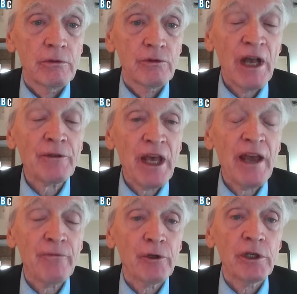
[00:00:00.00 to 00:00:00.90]
South
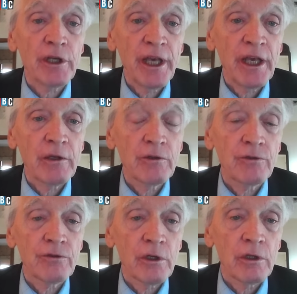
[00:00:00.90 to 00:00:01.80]
Africa
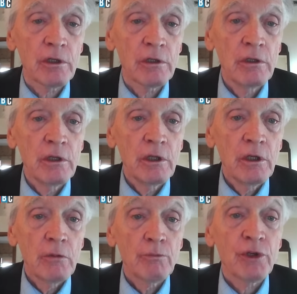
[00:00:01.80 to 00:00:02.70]
has uh,
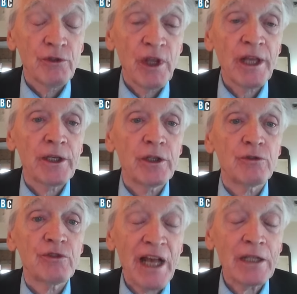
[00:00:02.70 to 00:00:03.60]
presented a
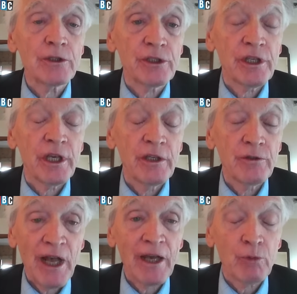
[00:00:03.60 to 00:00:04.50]
solid
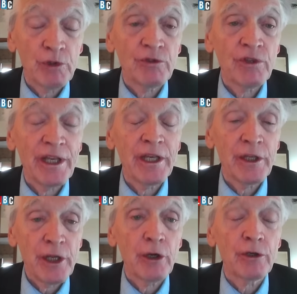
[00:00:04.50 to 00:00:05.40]
case, I would say
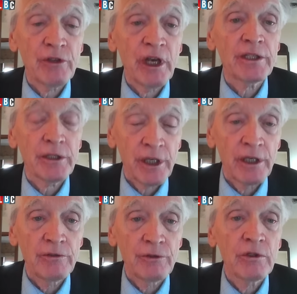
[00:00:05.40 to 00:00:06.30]
an airtight
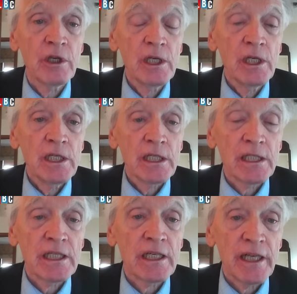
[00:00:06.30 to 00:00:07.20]
case.
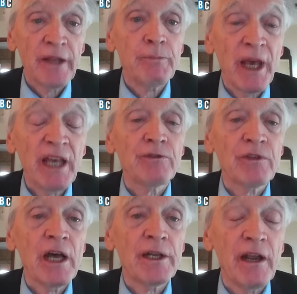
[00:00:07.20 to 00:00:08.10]
Uh, and
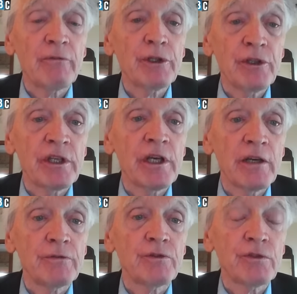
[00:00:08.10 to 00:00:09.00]
based on everything
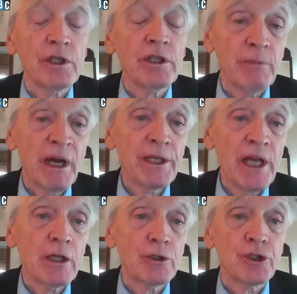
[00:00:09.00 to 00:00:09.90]
I've seen, my
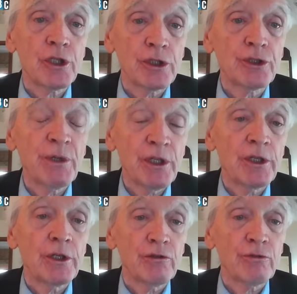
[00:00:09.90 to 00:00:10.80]
knowledge, judgment,
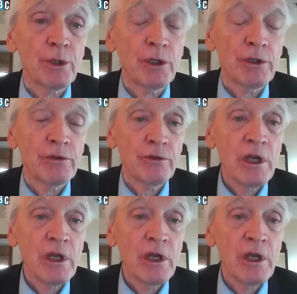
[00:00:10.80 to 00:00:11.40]
and experience,